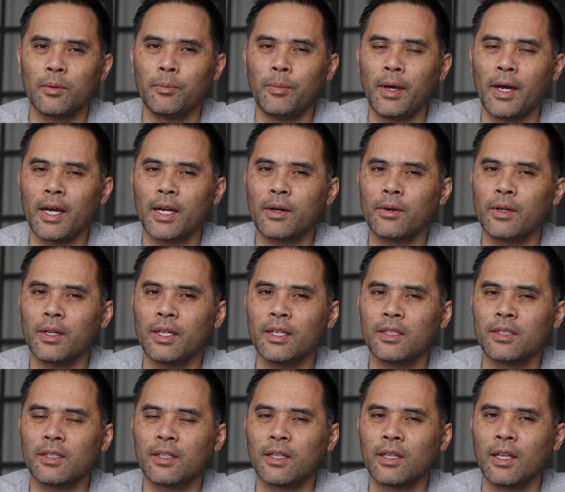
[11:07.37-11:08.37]
battery
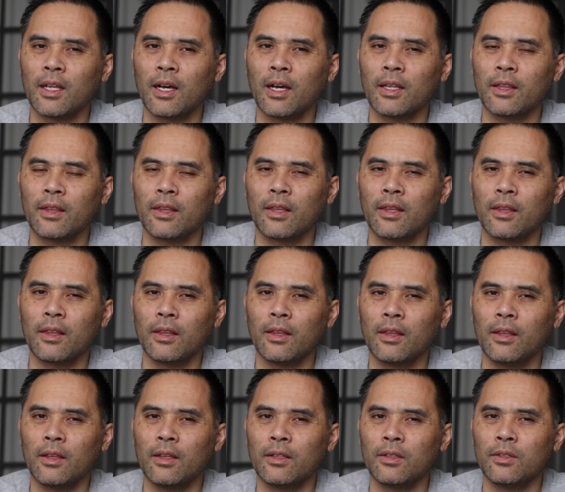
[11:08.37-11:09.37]
is not
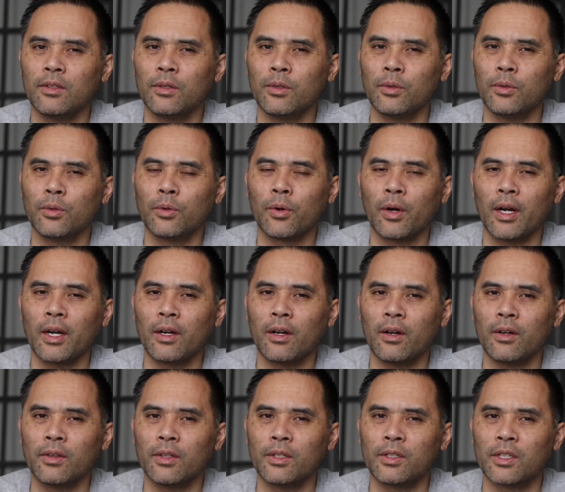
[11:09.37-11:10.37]
too great
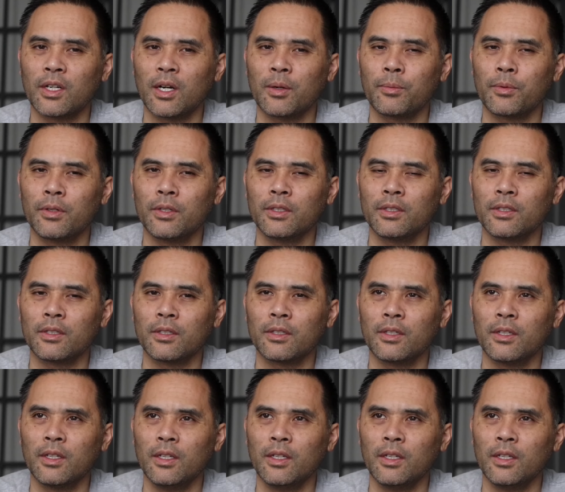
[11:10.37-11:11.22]
on the Jabras.